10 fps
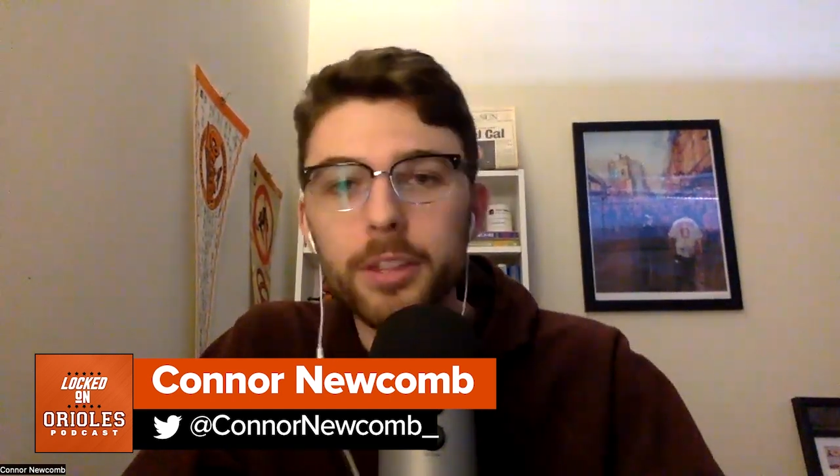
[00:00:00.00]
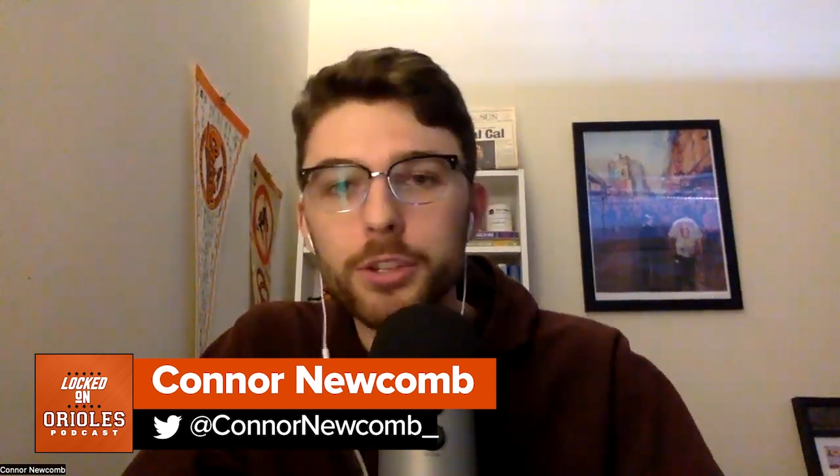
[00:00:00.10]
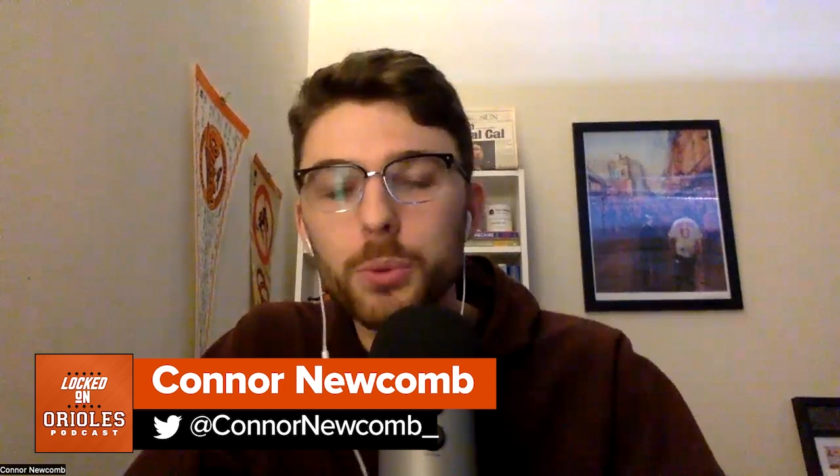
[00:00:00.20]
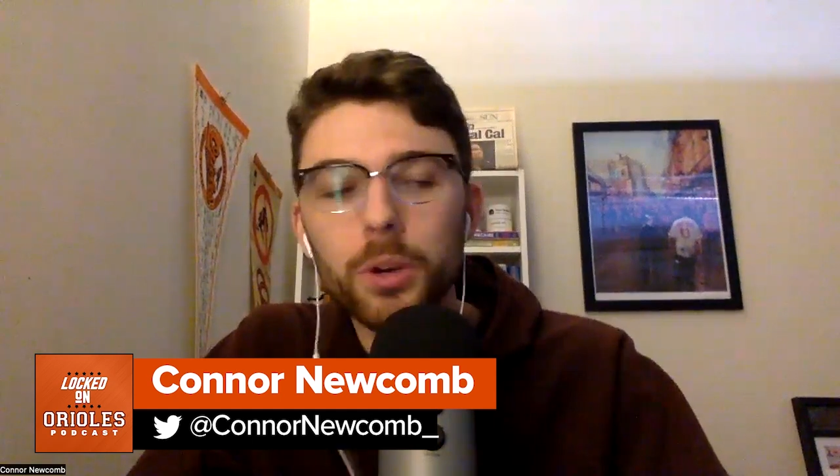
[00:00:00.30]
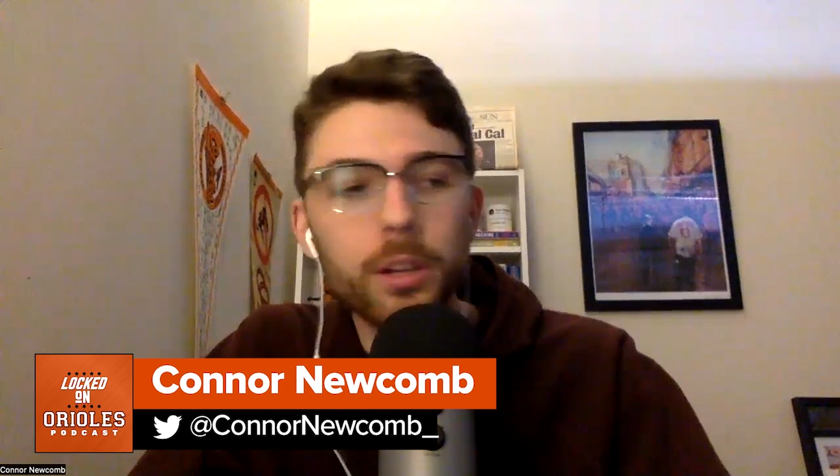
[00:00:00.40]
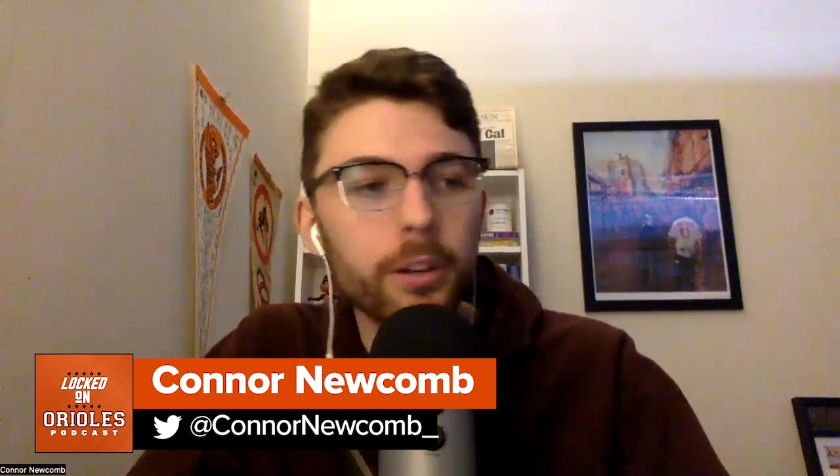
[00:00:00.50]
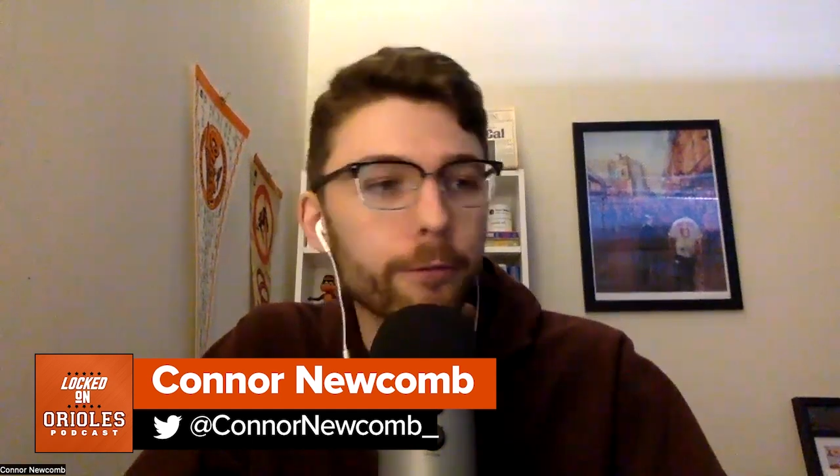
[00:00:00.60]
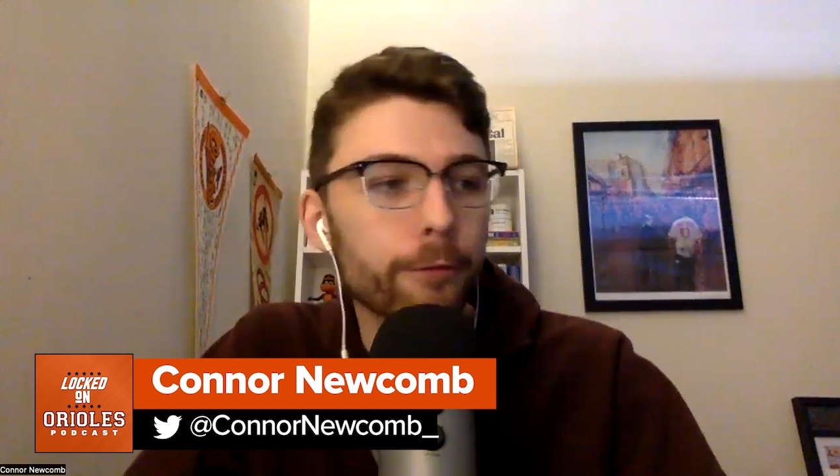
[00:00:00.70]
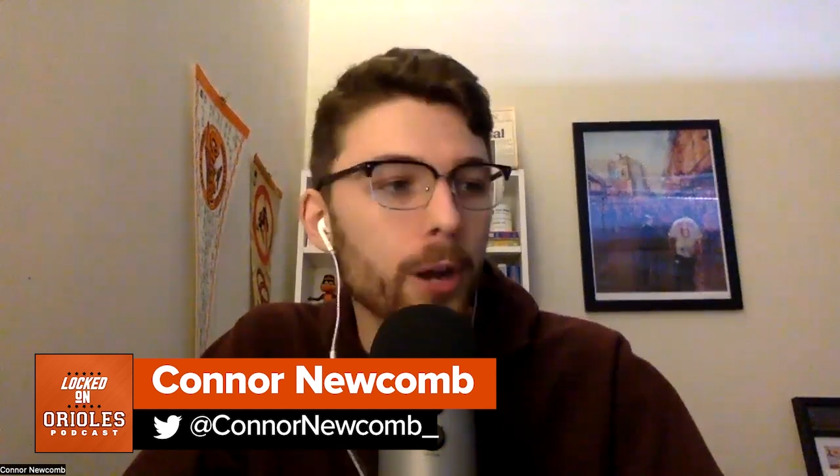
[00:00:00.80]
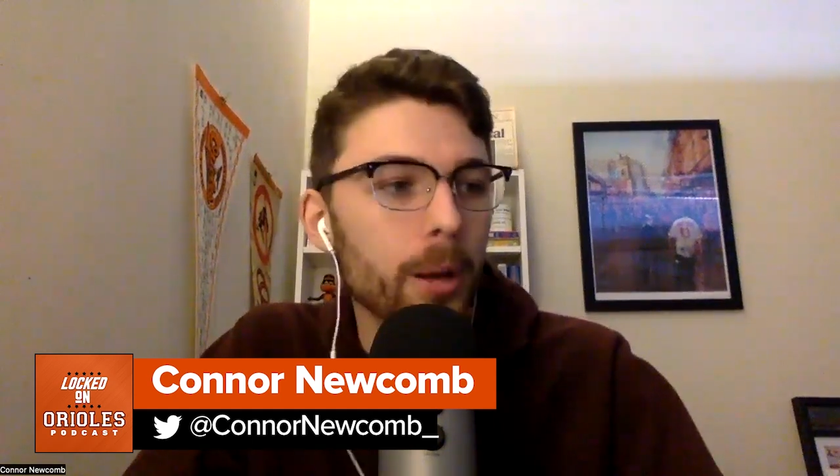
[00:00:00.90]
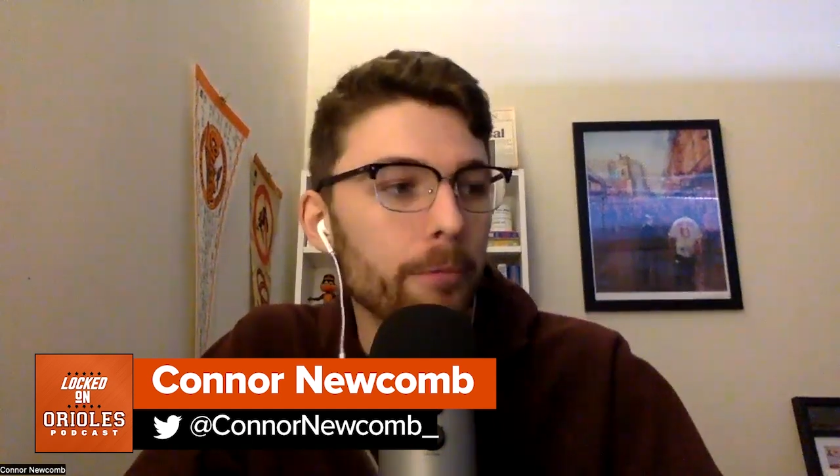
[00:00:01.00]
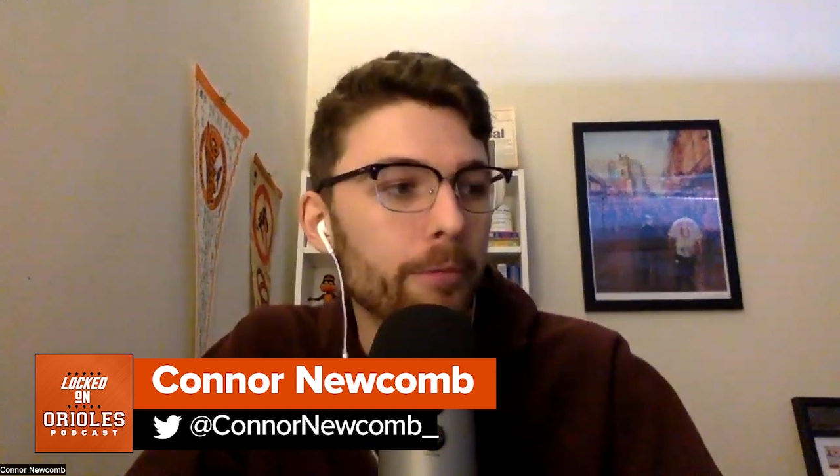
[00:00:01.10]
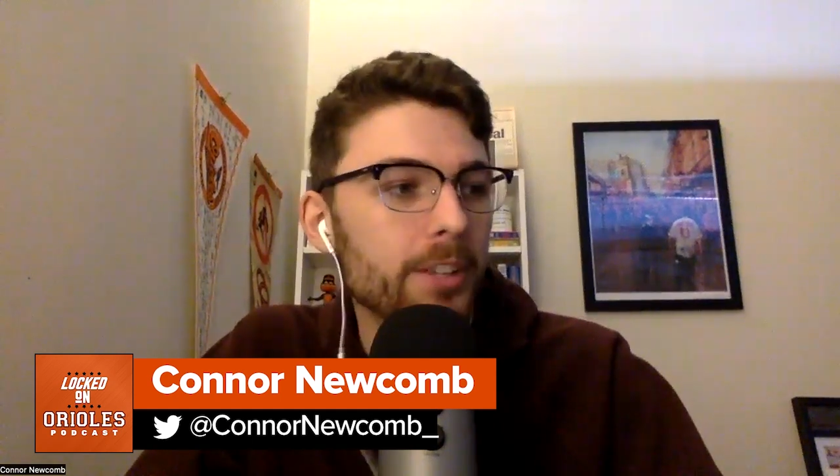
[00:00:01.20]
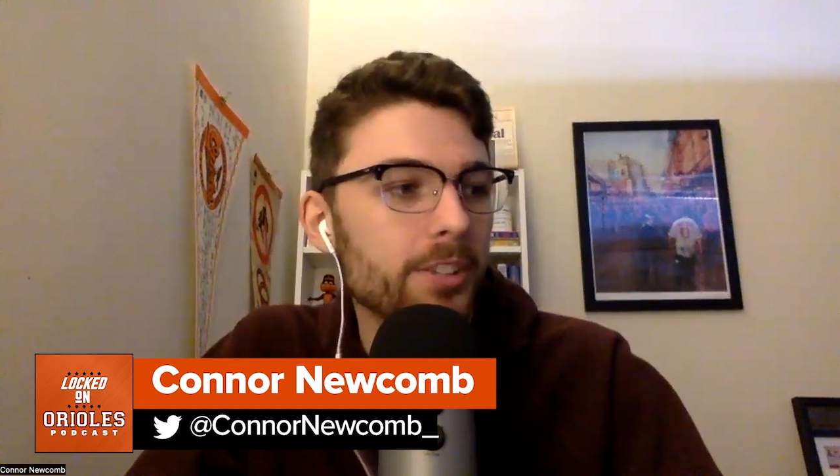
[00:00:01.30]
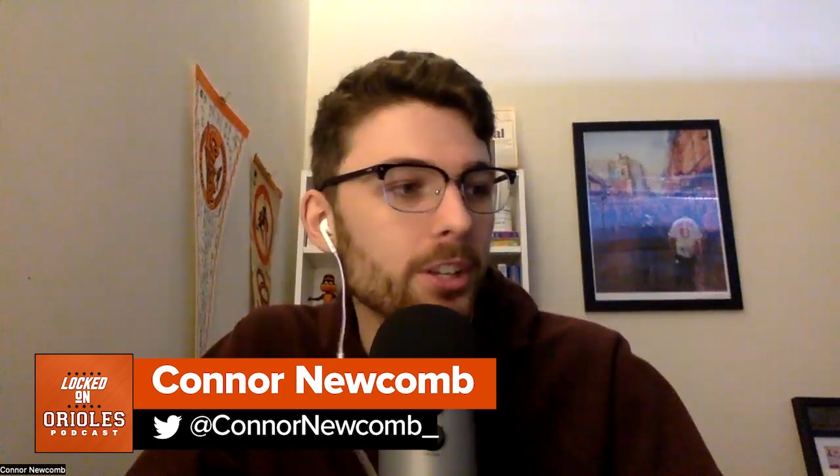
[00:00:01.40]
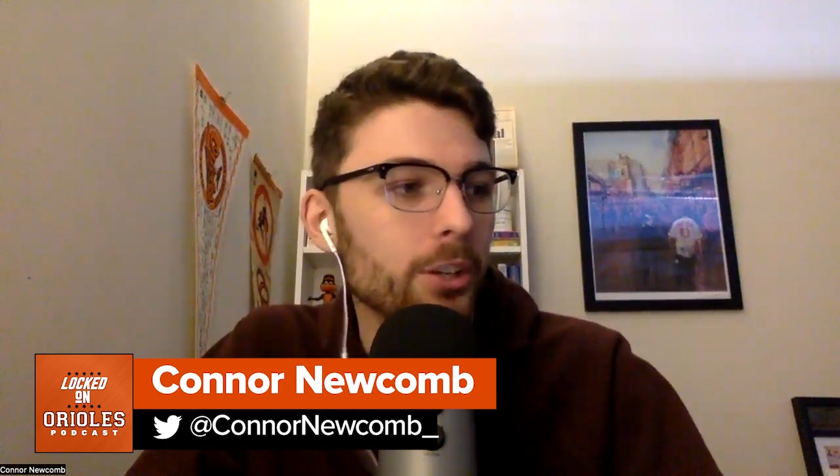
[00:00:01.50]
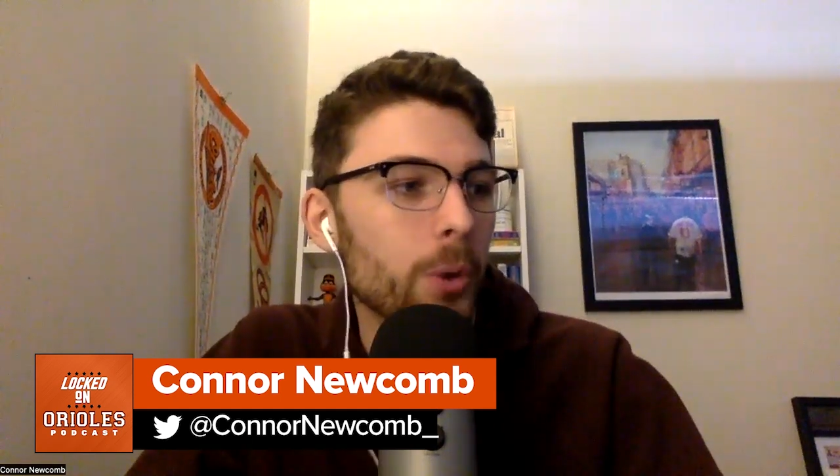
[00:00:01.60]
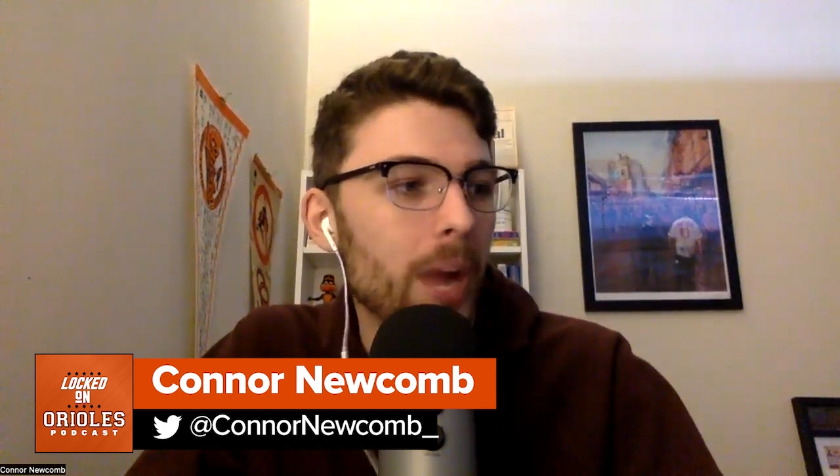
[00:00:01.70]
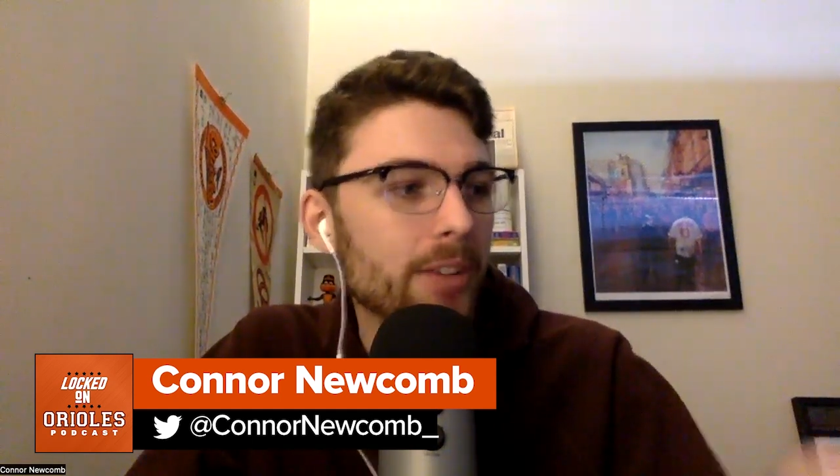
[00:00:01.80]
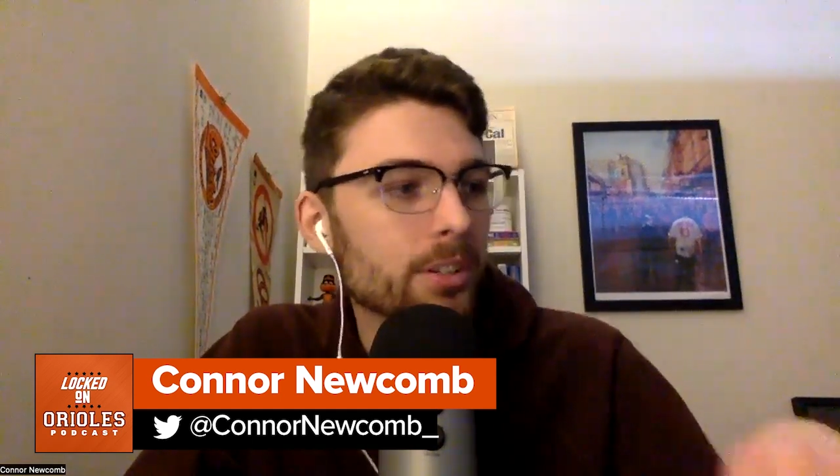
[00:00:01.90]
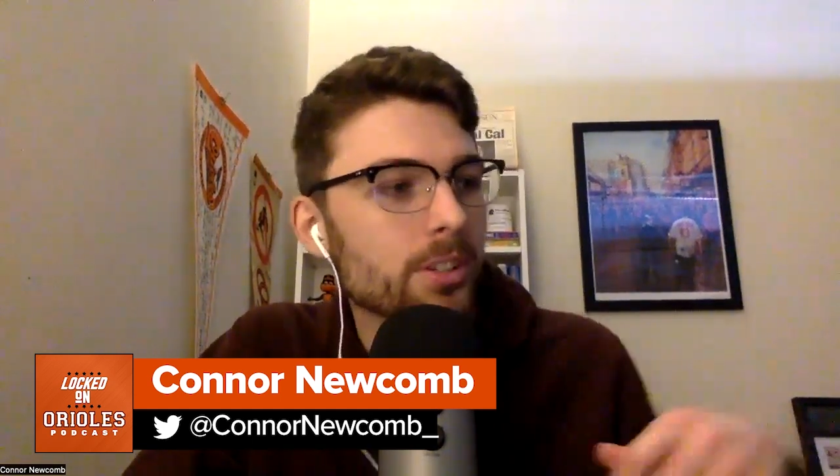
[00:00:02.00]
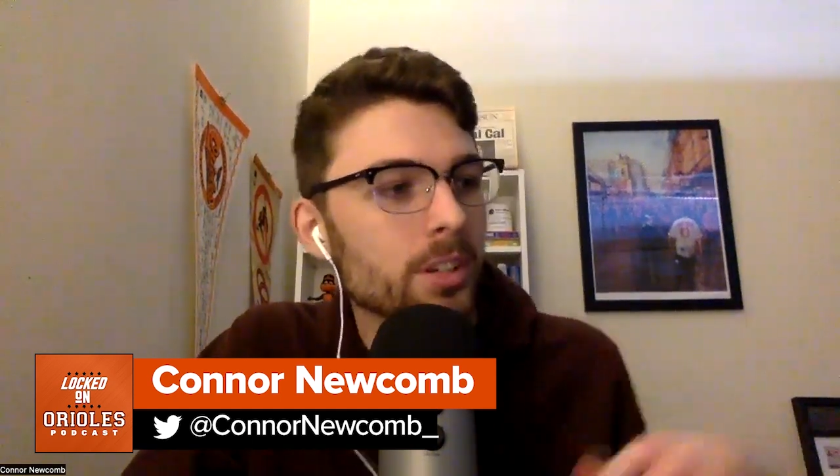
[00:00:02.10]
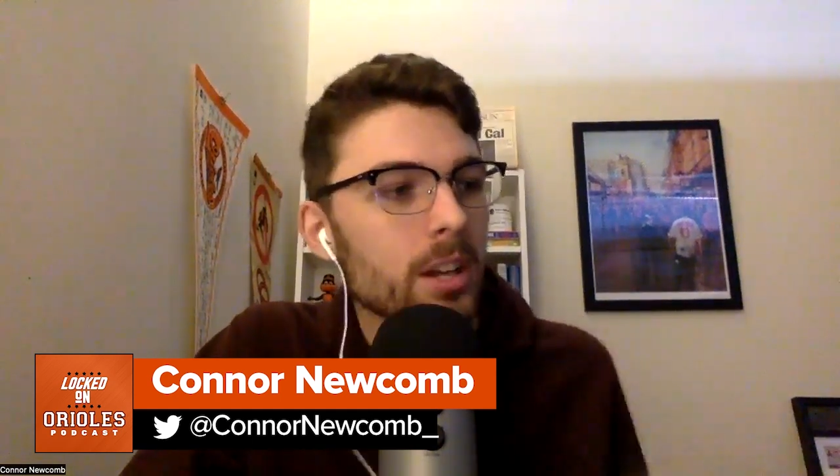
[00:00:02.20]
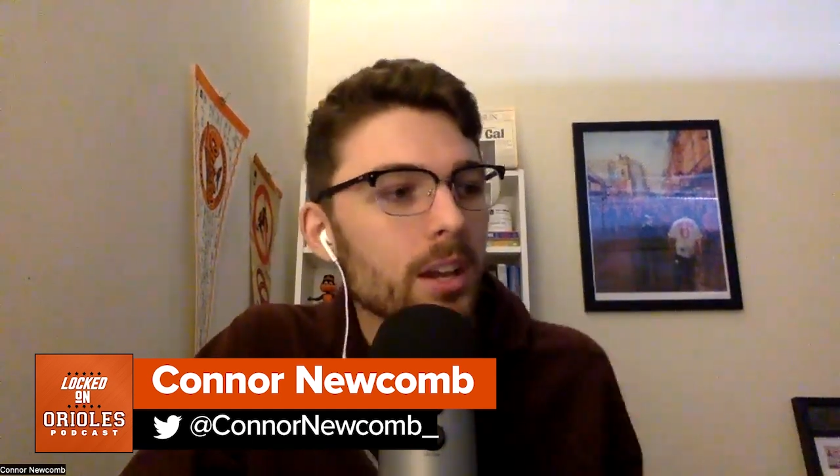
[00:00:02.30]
This one from Vincent, who asks,